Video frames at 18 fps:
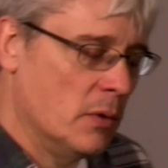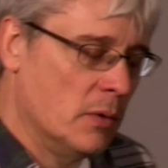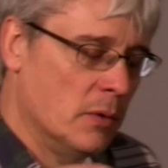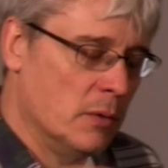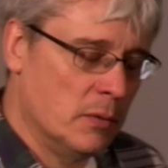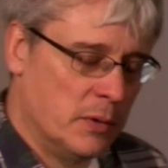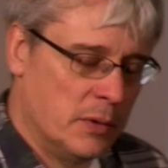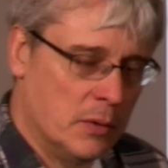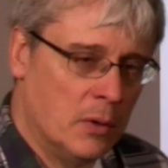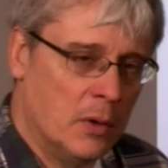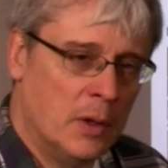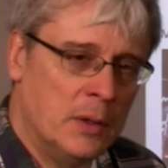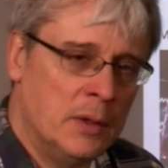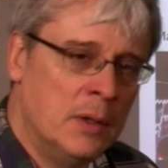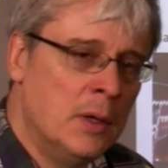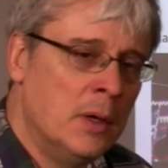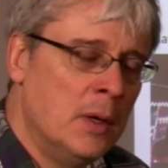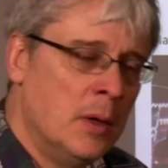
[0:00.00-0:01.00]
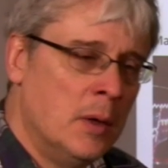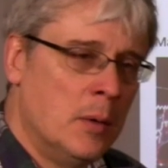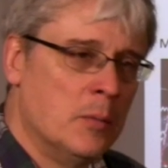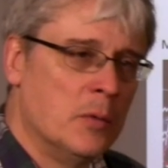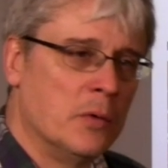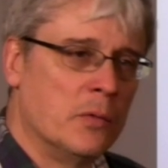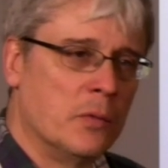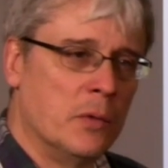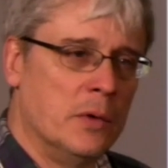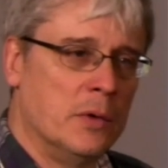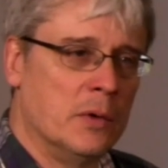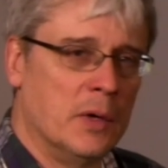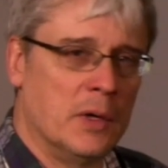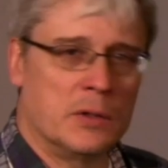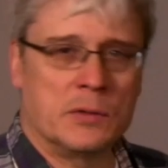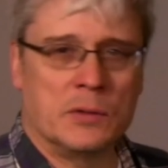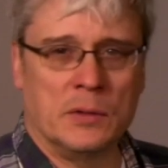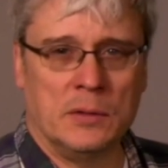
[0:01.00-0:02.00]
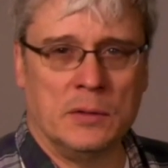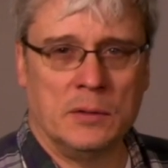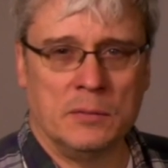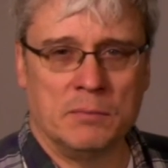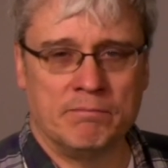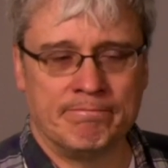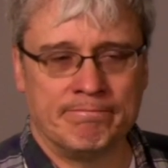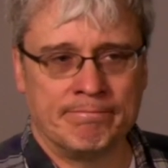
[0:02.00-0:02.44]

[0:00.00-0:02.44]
early on before you're actually